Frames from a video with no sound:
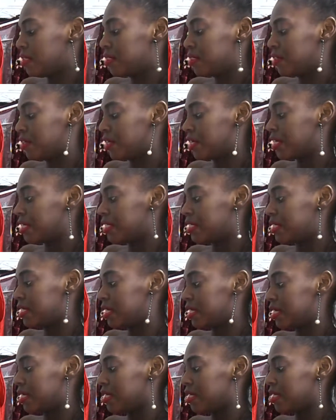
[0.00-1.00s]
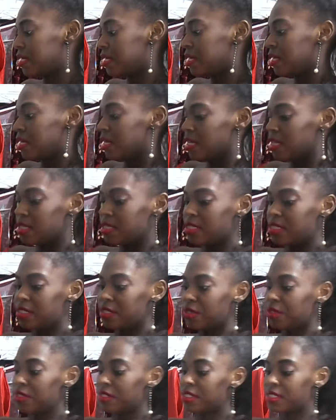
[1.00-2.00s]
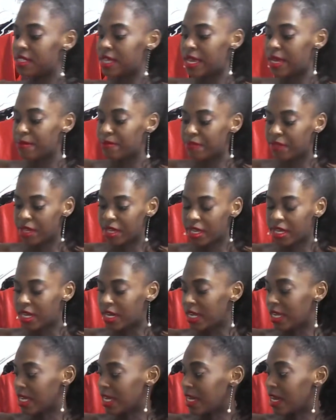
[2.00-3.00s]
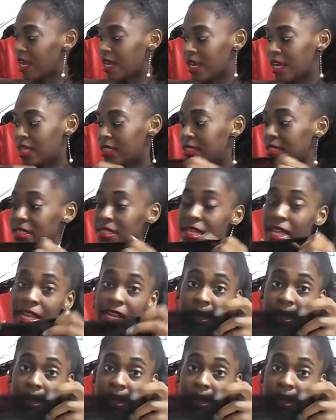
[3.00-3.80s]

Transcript: you're going to see it's still the same thing. And again, I got this like a